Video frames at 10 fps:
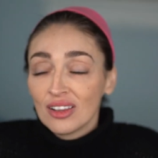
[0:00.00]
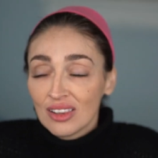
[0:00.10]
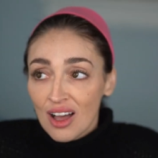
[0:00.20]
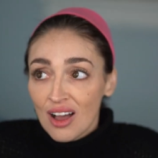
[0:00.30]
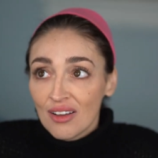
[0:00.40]

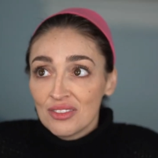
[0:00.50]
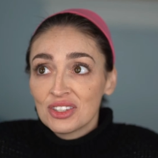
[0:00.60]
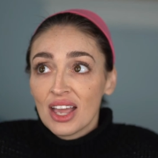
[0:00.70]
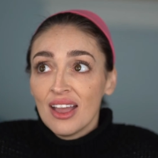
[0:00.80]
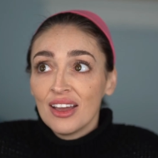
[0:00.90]

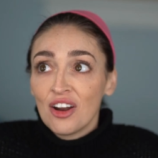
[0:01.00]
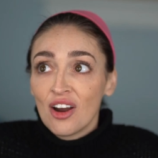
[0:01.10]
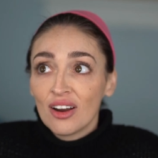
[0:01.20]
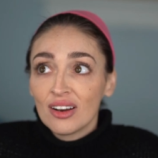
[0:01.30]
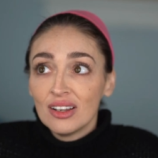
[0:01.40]
gloves and
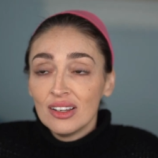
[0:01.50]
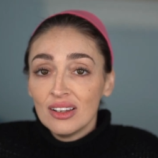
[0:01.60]
our